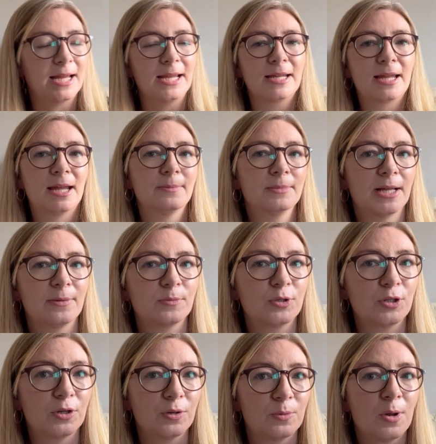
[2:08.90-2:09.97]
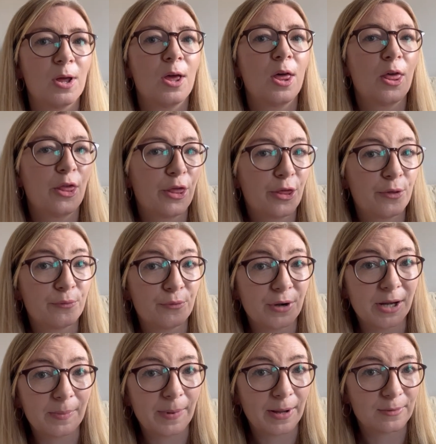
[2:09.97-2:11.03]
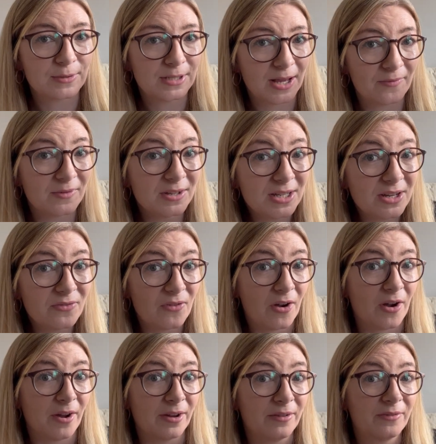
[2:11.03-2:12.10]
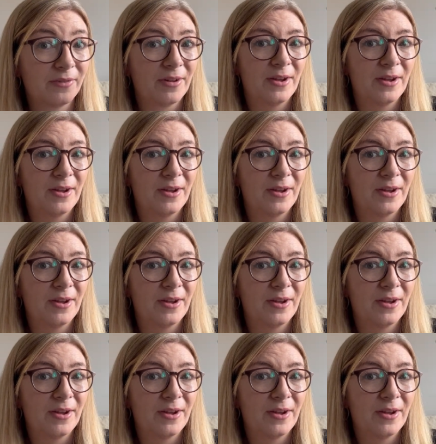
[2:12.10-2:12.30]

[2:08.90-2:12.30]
it came down to £3.75,